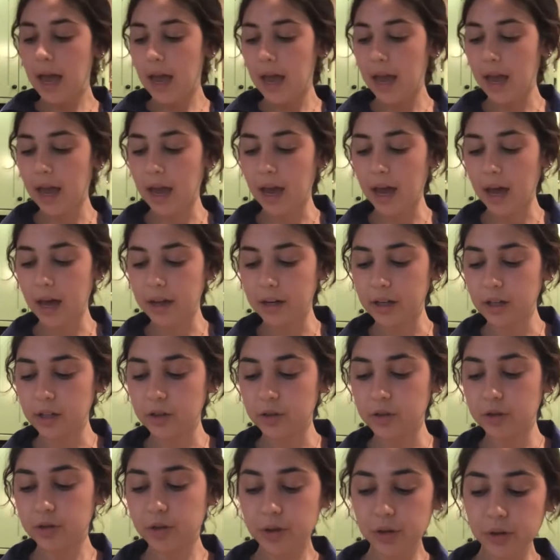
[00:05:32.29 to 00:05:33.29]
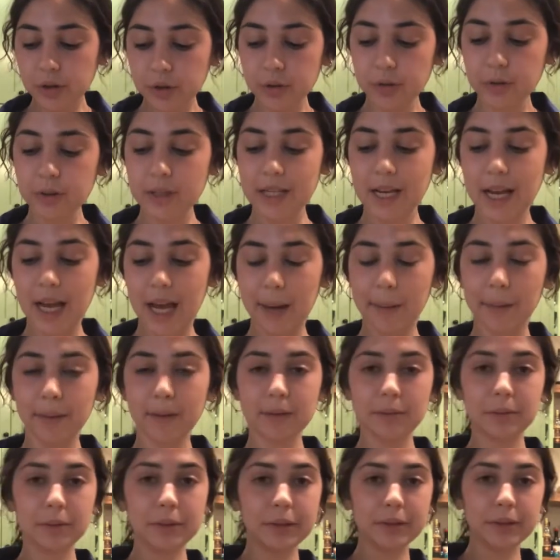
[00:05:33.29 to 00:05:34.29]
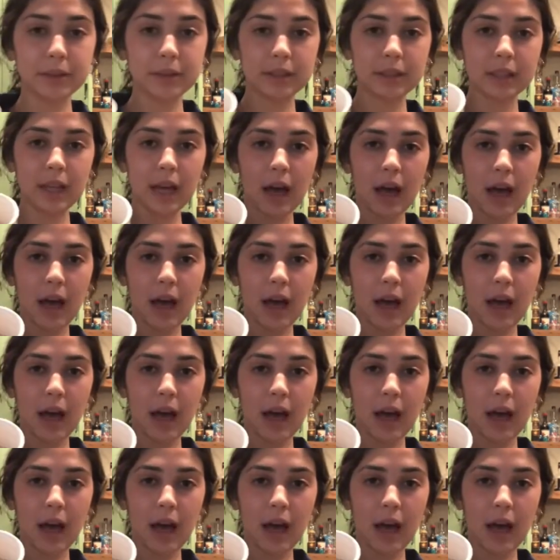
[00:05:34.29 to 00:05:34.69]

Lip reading: and 2 tablespoons